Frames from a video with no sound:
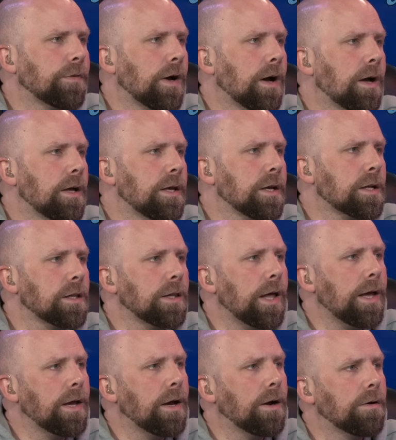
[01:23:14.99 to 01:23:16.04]

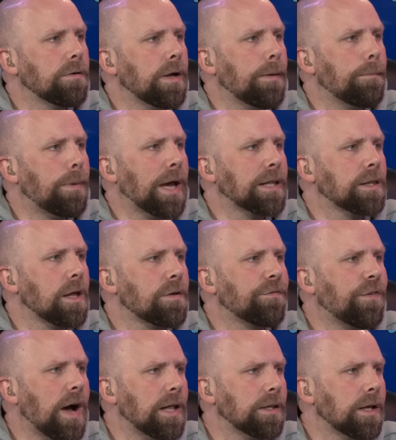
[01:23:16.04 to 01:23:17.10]
Hikuleo and Bad Luck
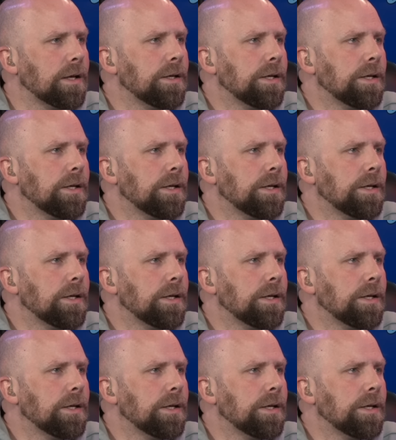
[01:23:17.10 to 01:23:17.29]
Fala?